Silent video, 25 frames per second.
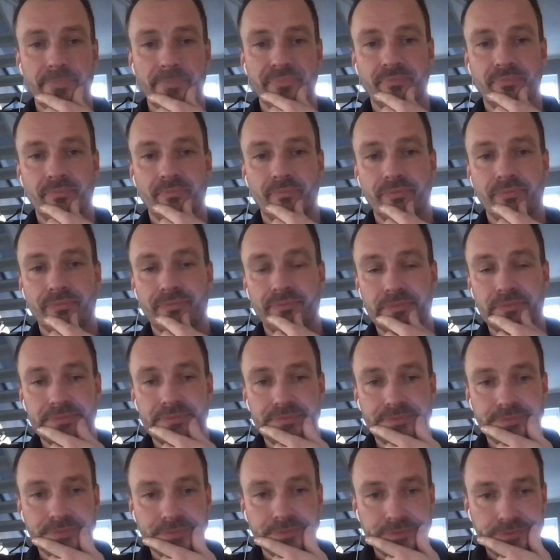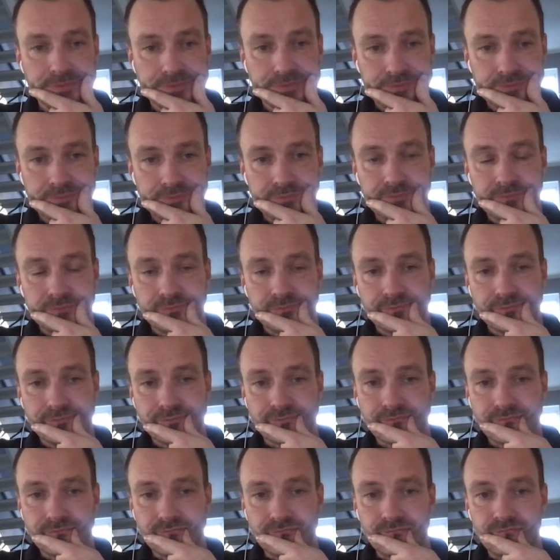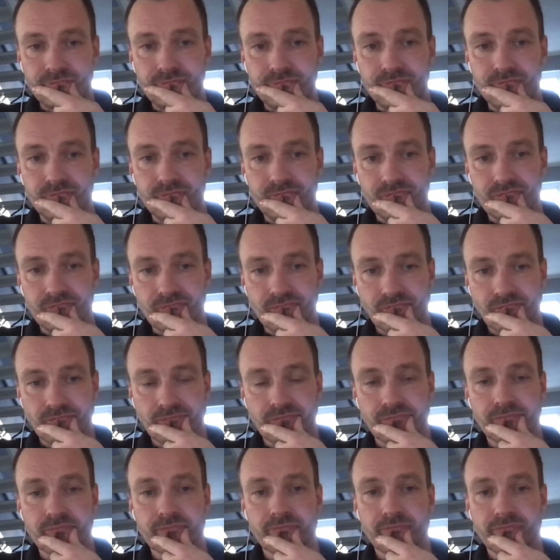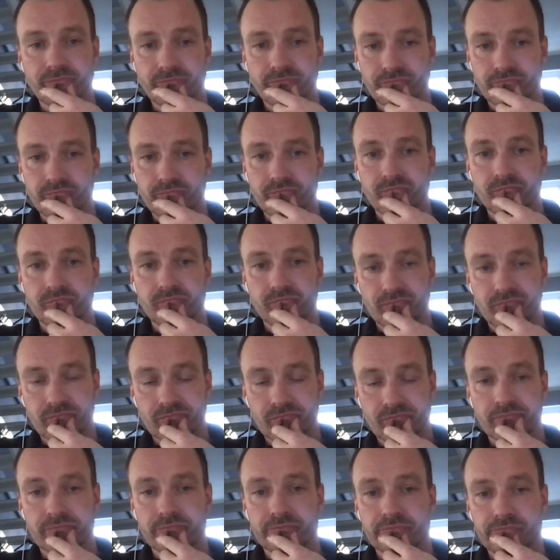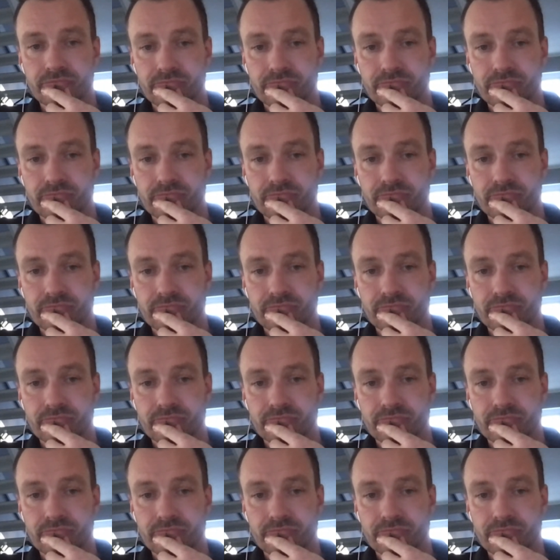modernization kind of topic. So